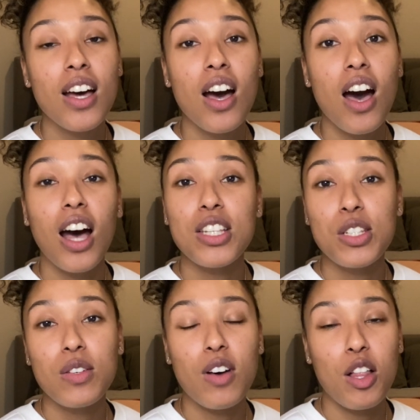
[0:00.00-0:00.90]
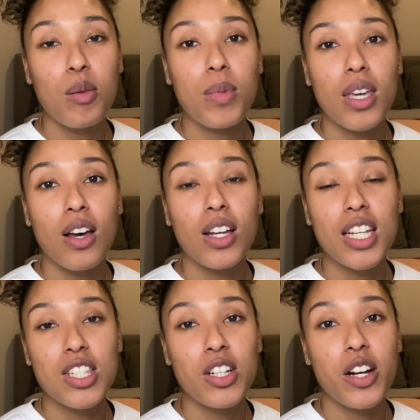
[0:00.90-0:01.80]
Also follow me on
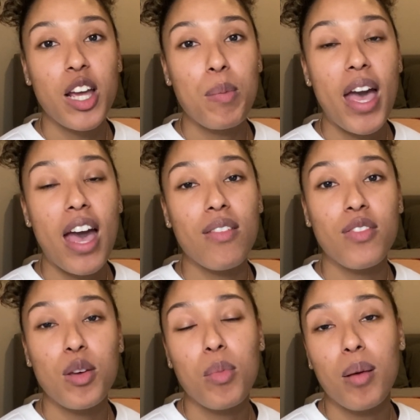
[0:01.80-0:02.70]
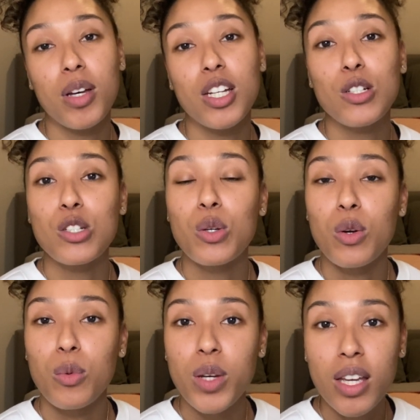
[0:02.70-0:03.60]
Instagram at
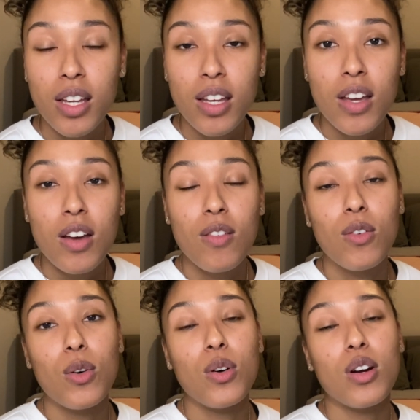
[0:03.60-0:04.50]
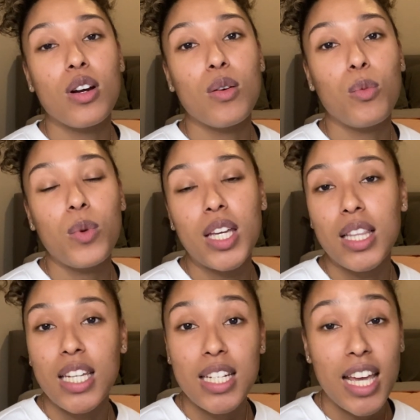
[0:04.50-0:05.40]
fitmama_wit for
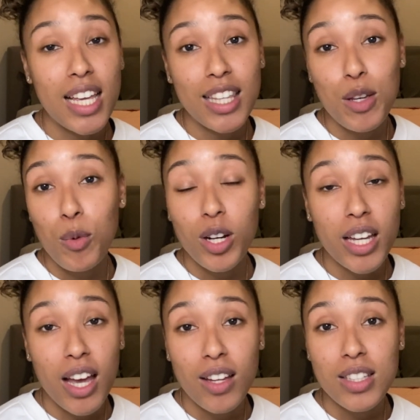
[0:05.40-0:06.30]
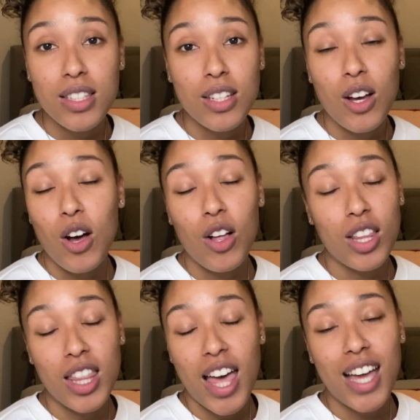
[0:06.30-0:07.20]
weekly, daily workouts, all
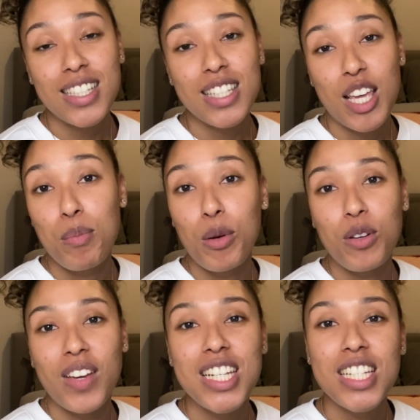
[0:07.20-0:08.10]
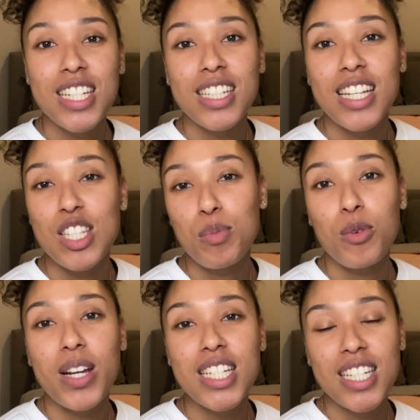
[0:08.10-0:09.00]
of that, and motivation,
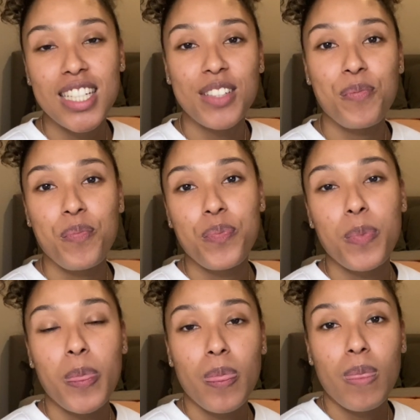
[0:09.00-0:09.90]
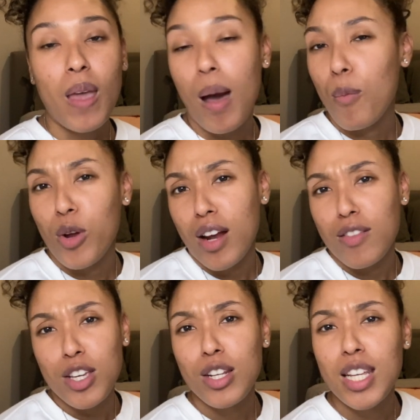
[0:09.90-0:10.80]
inspiration, whatever
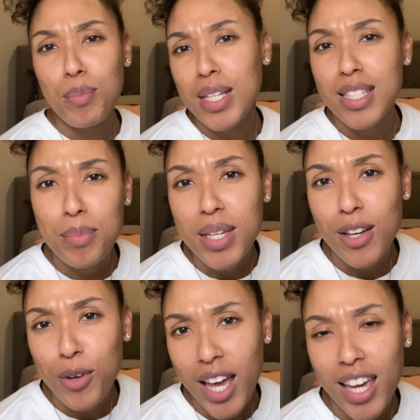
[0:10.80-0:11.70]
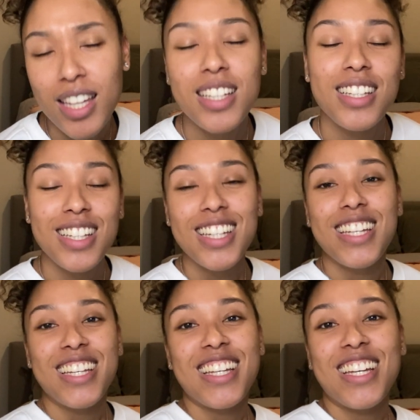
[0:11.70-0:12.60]
you need me to be, okay?
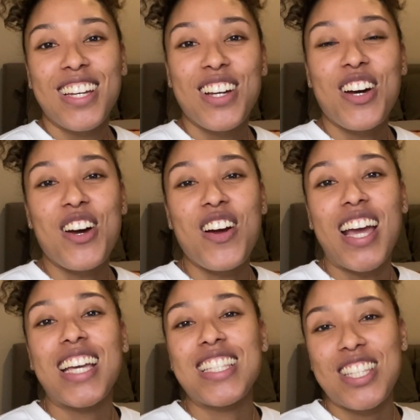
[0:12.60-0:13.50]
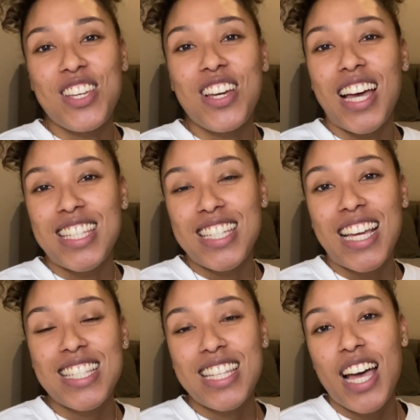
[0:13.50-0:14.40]
All right, see you guys
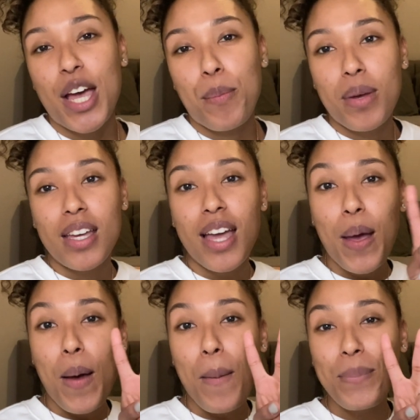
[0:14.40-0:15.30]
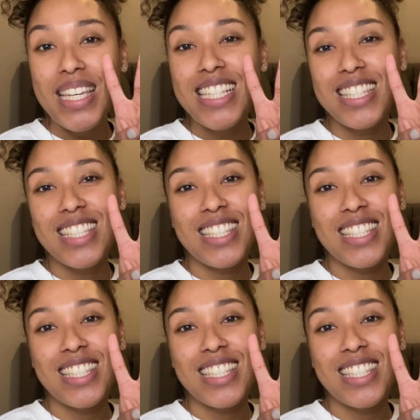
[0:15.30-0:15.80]
next time. Peace.